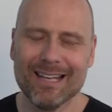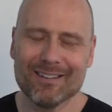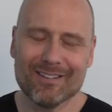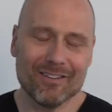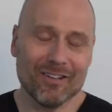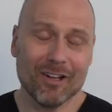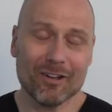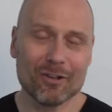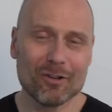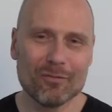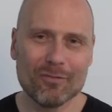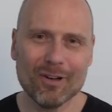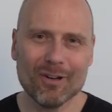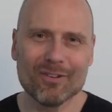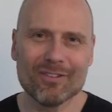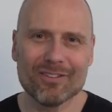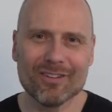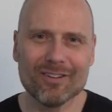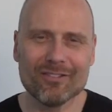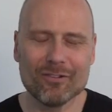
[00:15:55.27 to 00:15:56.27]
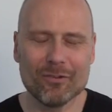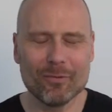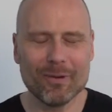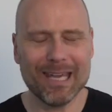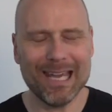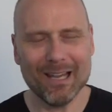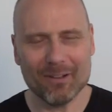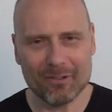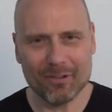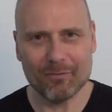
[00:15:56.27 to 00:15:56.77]
It's not who votes, it's who
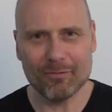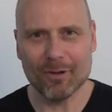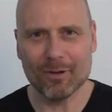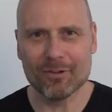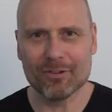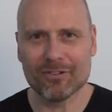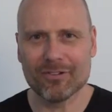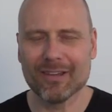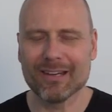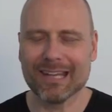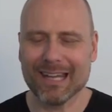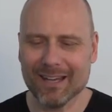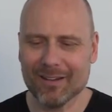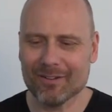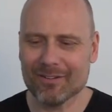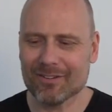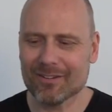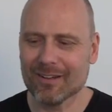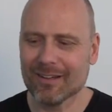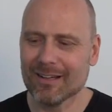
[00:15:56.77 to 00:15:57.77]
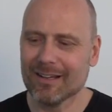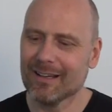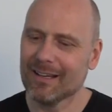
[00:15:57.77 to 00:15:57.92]
count the votes that counts.